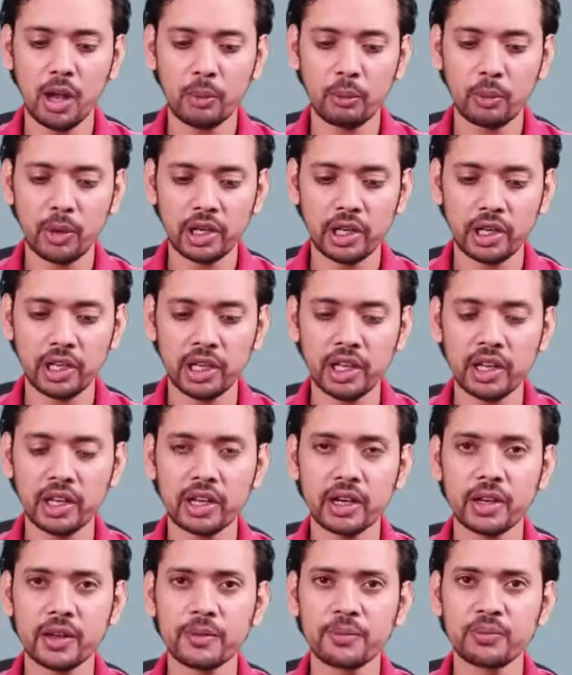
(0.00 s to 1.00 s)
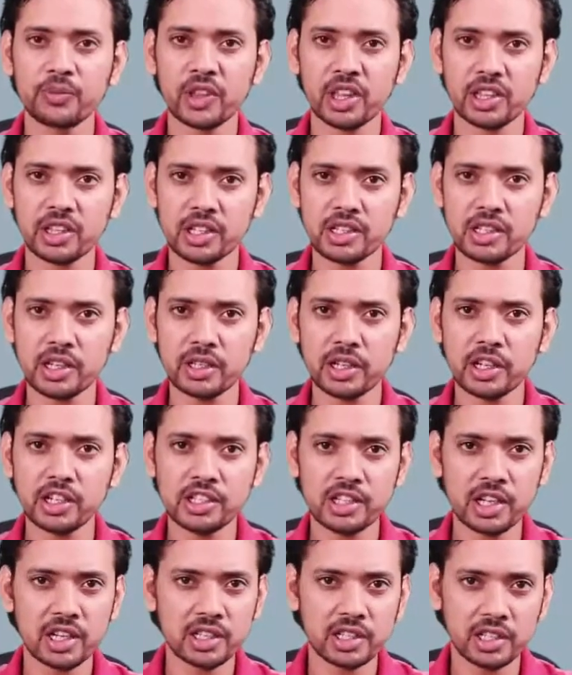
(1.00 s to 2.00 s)
But here, just
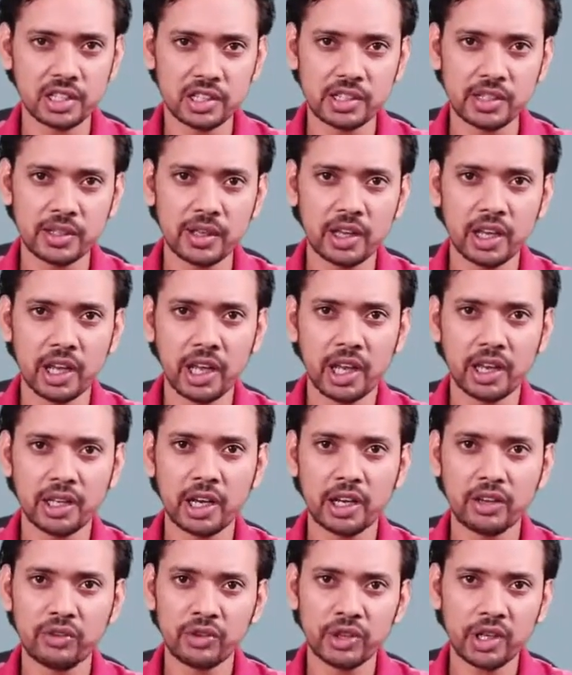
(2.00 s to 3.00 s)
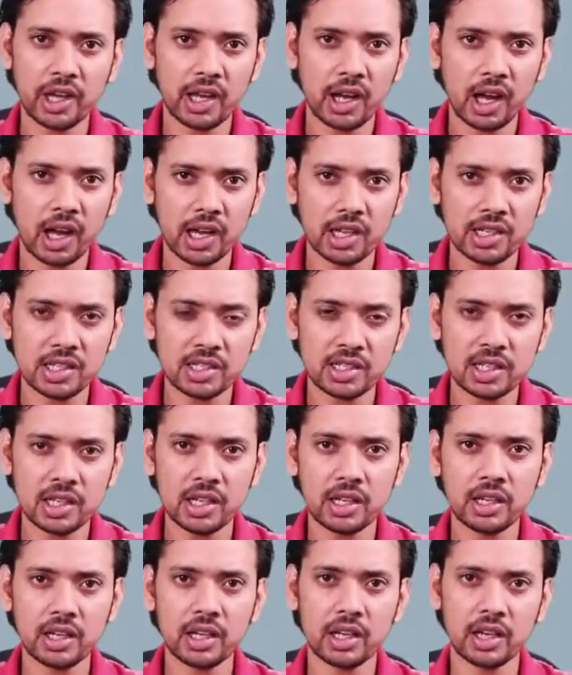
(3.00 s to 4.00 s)
understand this, that we are
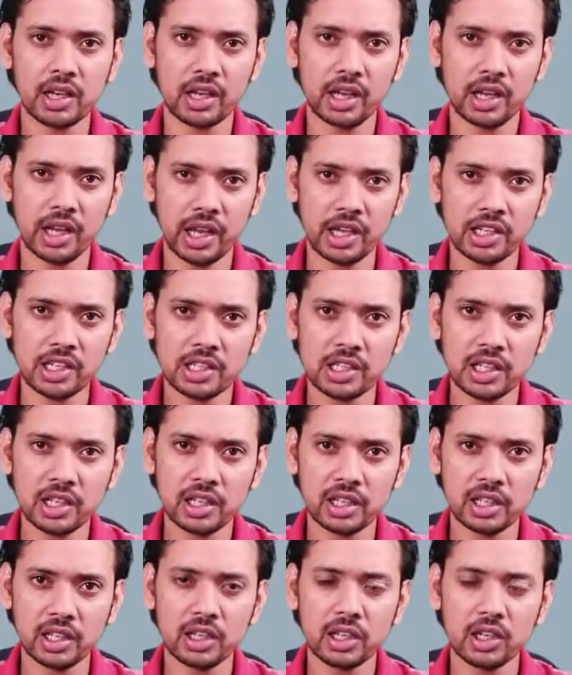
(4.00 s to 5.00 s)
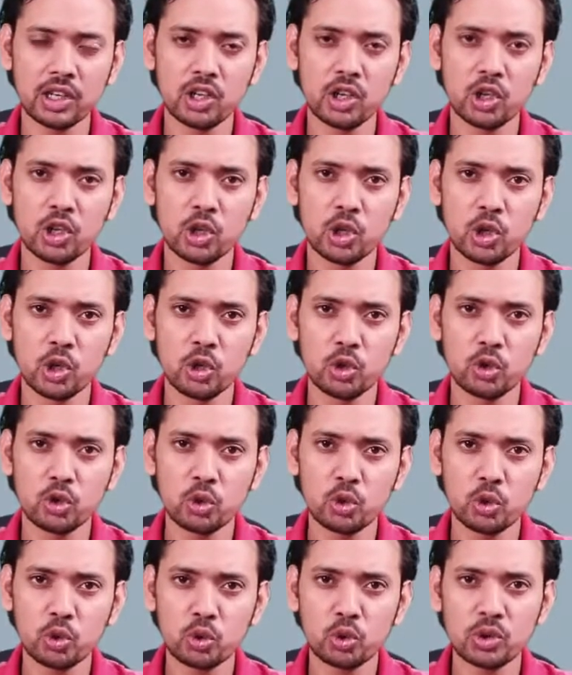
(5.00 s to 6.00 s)
asking S3
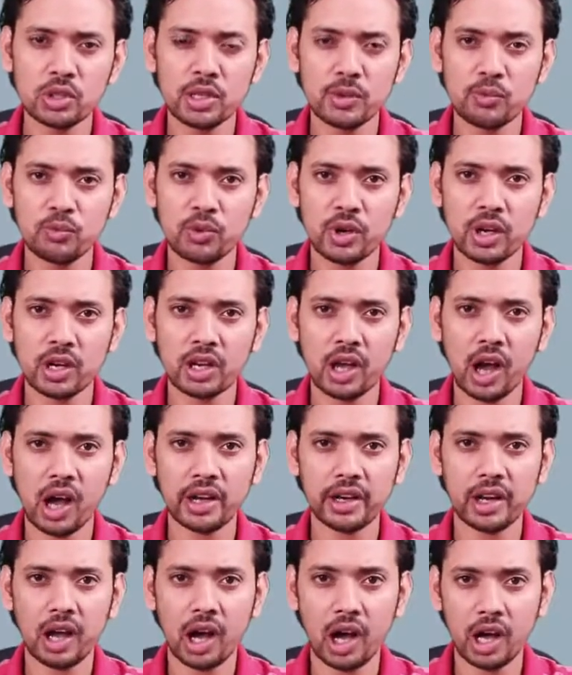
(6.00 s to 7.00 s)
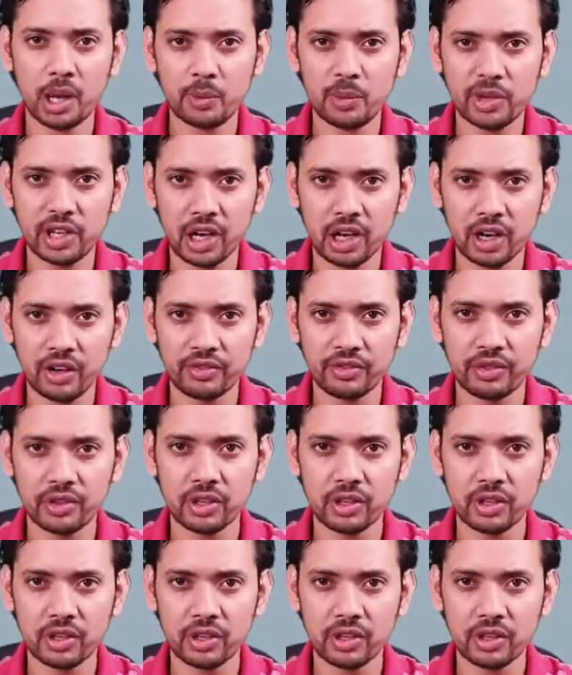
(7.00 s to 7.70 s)
to do some work on our behalf.